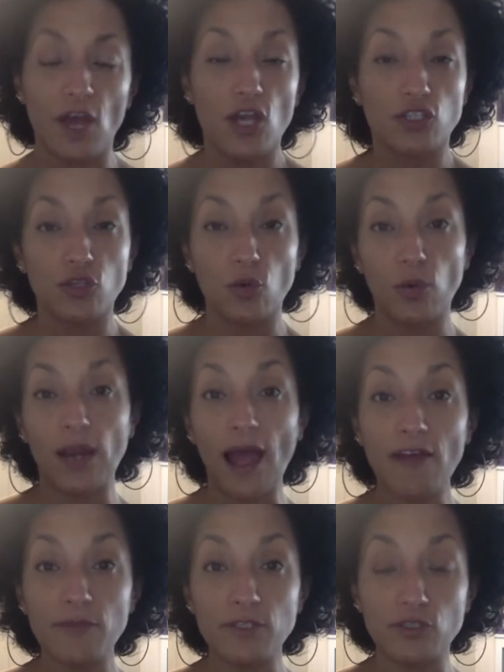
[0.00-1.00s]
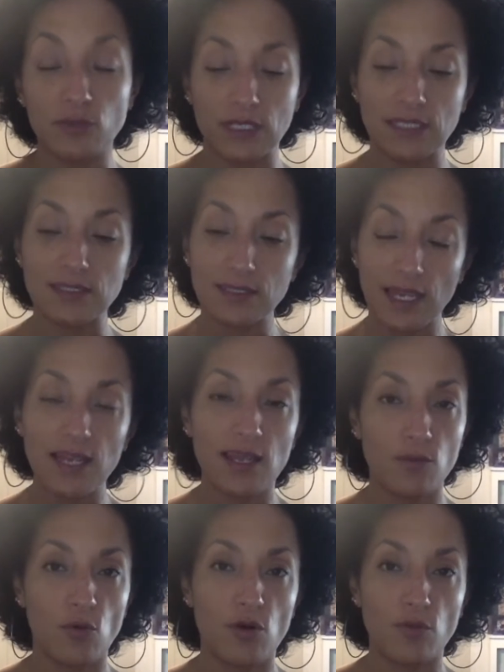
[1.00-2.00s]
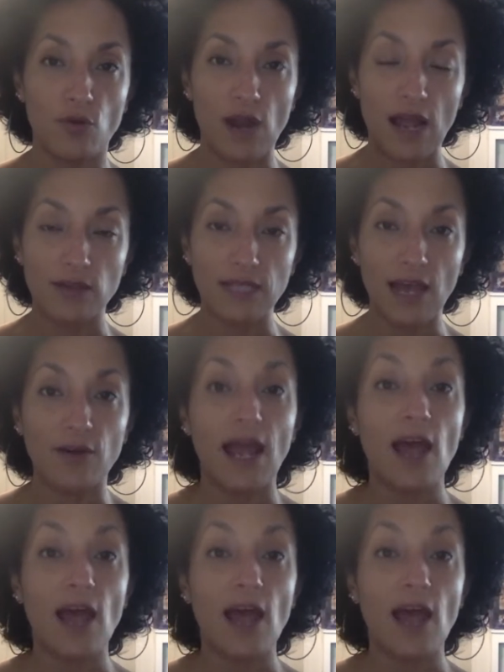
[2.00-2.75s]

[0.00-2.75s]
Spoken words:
So what I've been doing is saying it more and more out loud.